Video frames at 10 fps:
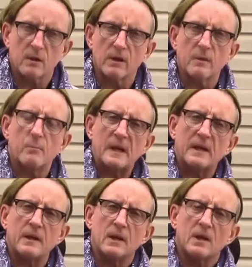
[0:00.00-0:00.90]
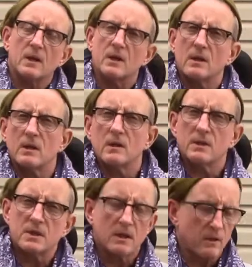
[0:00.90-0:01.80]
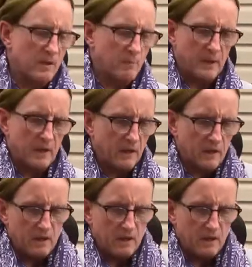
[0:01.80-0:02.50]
let it be. Just gonna let it be.